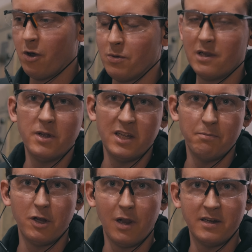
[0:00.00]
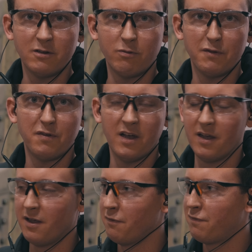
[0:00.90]
only manipulate it with
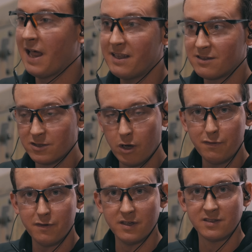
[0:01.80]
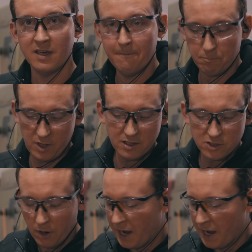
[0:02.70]
a flat surface. That is your